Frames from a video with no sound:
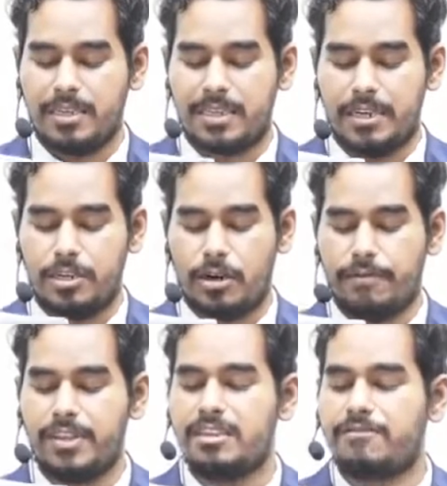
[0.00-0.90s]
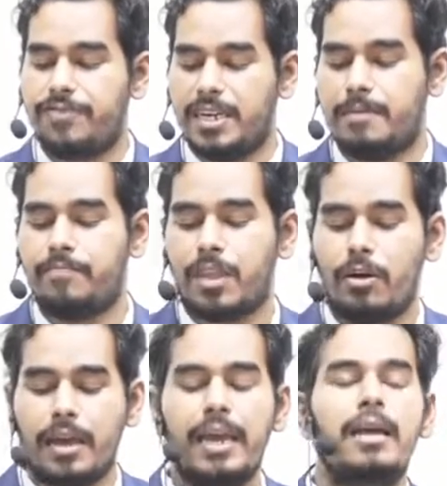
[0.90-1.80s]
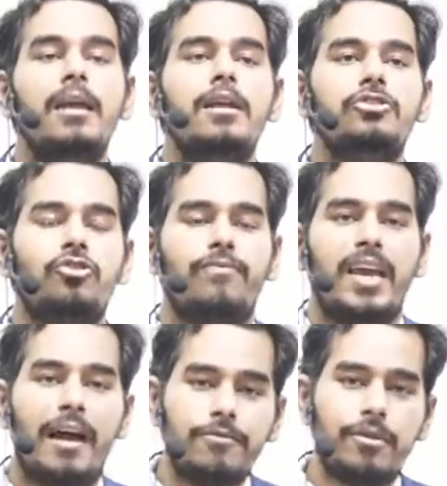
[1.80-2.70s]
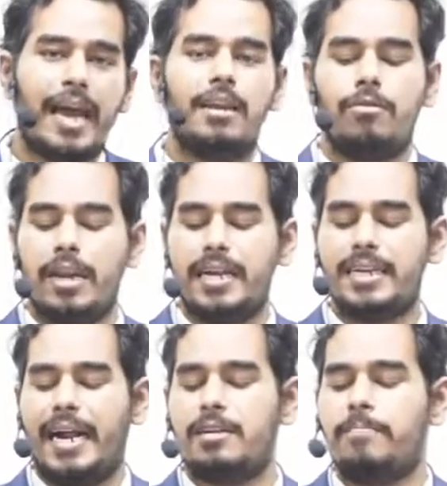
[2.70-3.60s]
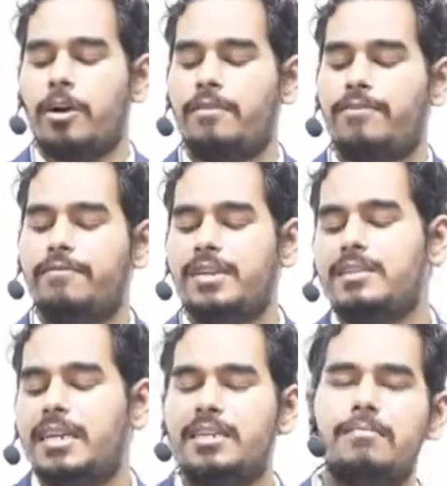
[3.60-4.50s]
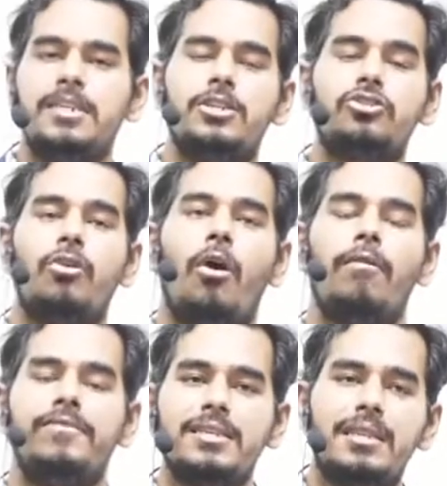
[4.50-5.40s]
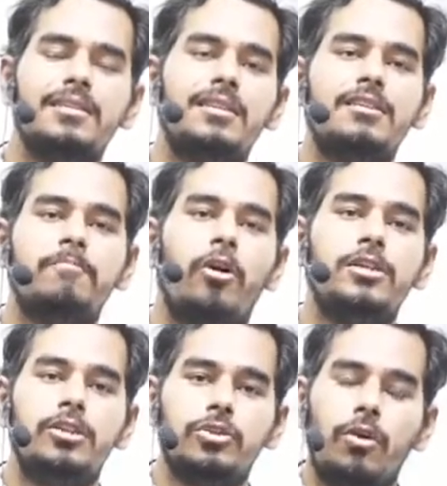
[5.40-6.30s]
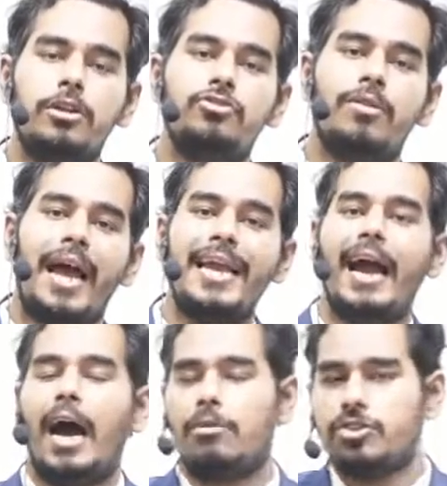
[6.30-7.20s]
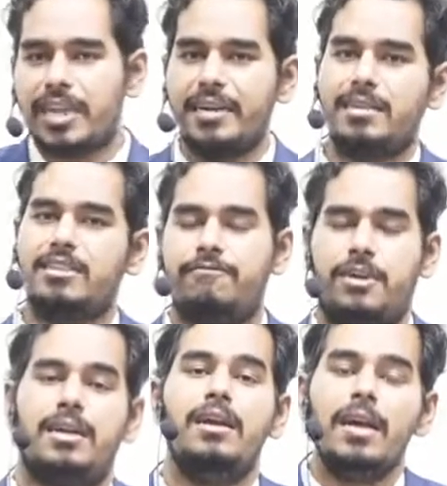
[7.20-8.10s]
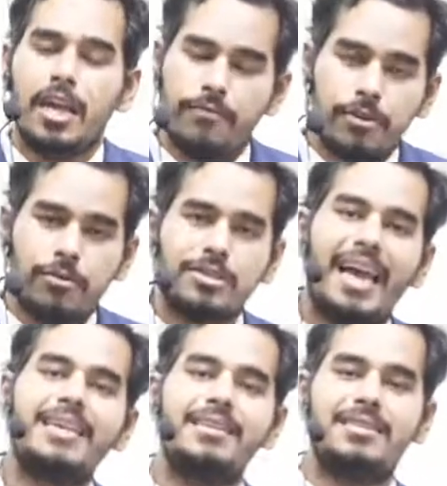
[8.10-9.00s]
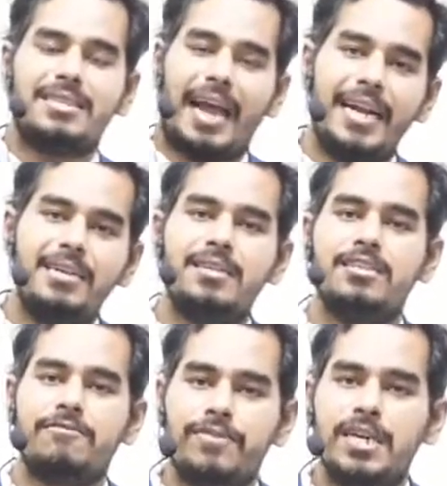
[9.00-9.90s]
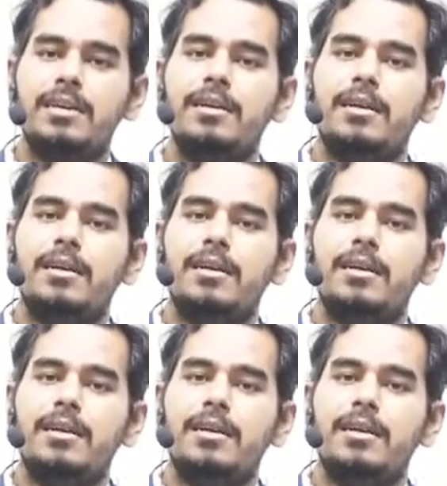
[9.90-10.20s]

center of the sphere? Okay, so we have to calculate at a point 15 centimeters. So obviously this point is going to lie outside the sphere. If it was lying inside the sphere,